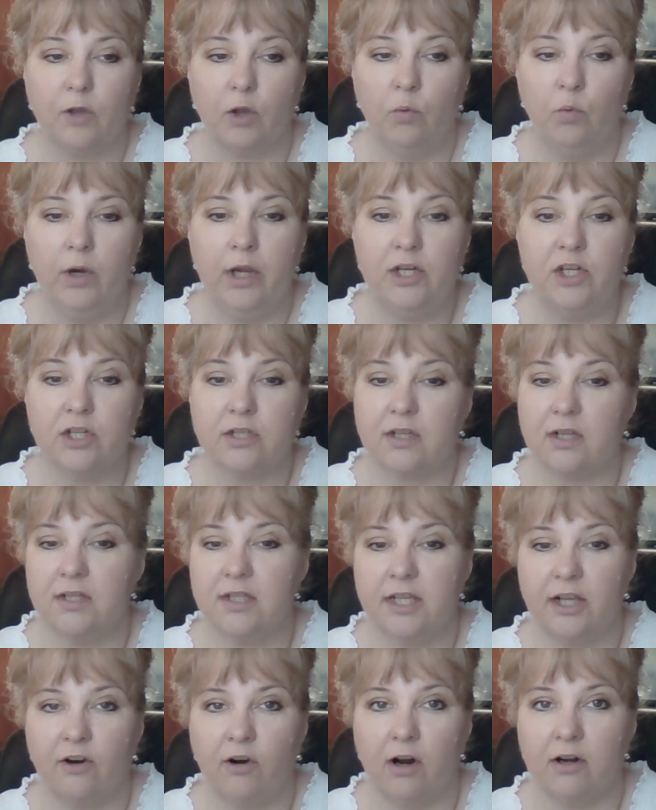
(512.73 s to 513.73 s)
we just
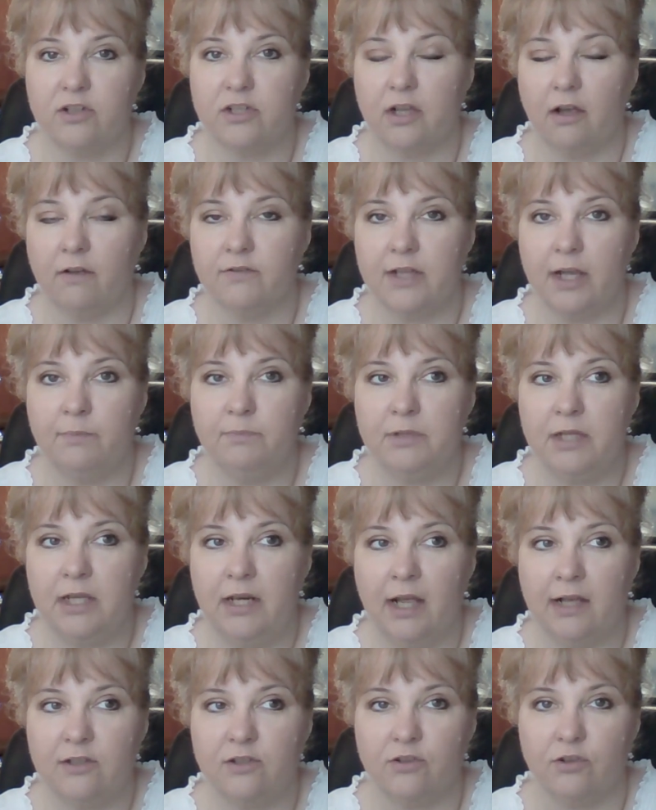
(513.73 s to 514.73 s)
consider ourselves empty
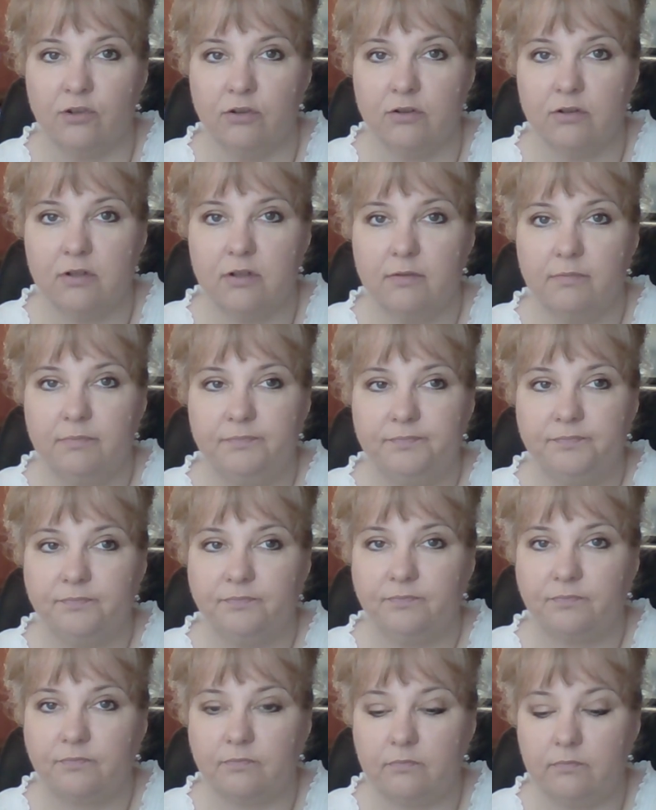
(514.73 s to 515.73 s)
nesters.
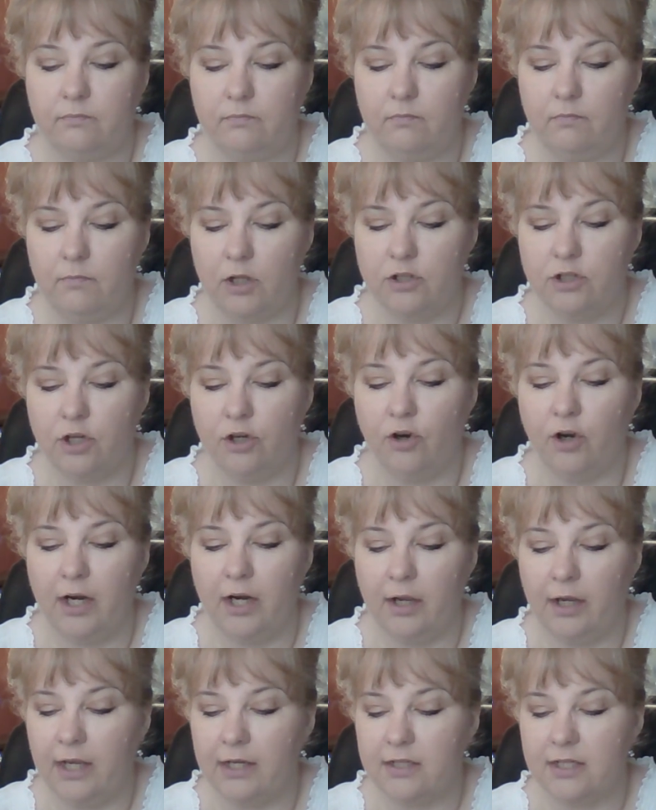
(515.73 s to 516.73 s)
So you're
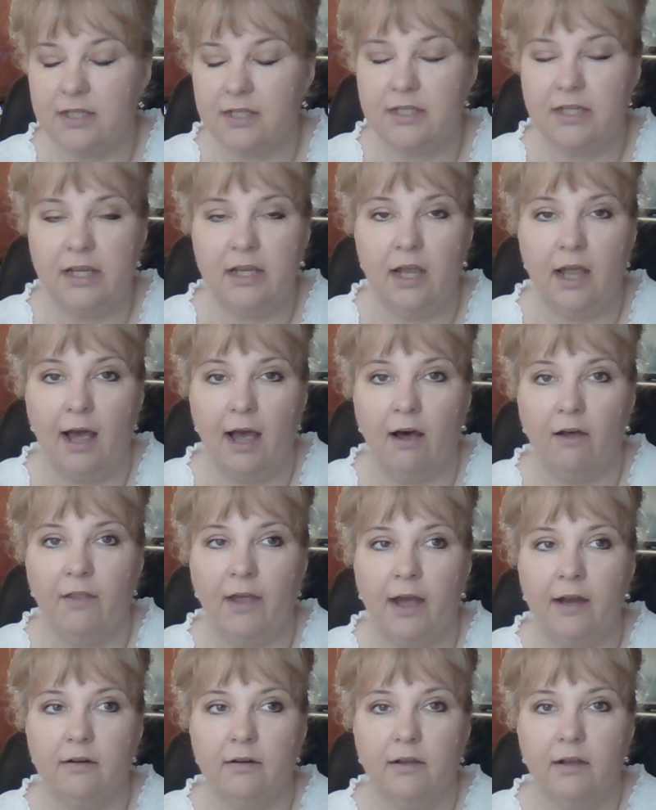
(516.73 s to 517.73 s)
going to get to see how
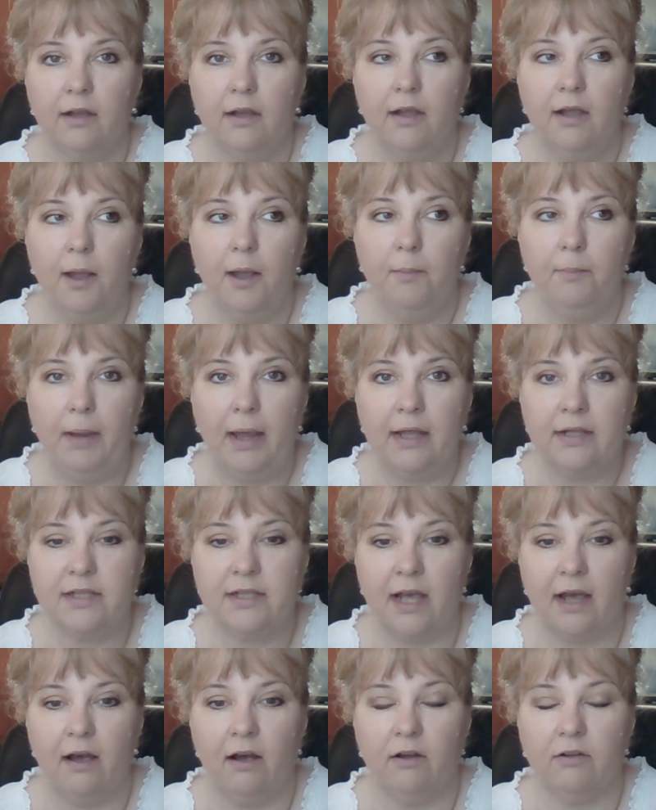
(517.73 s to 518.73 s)
that pans
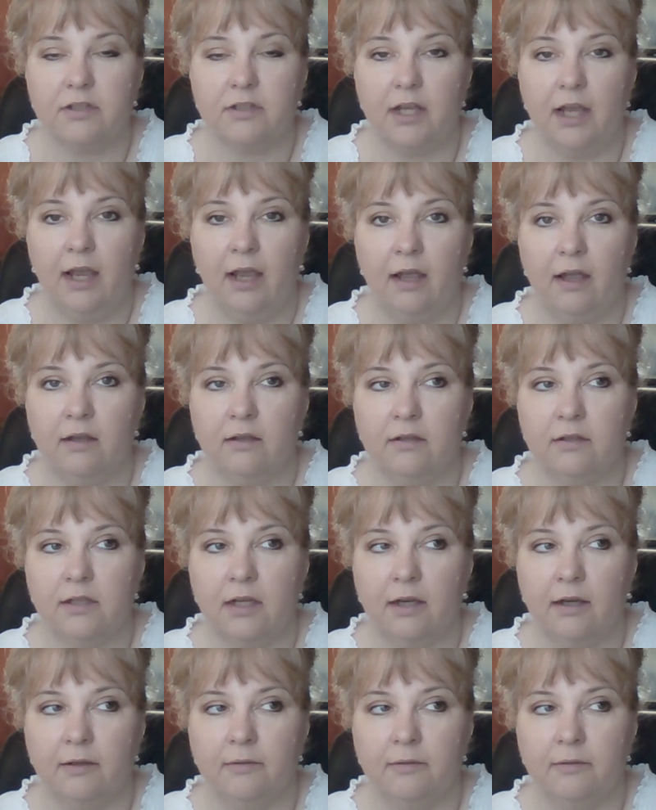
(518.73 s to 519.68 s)
out. And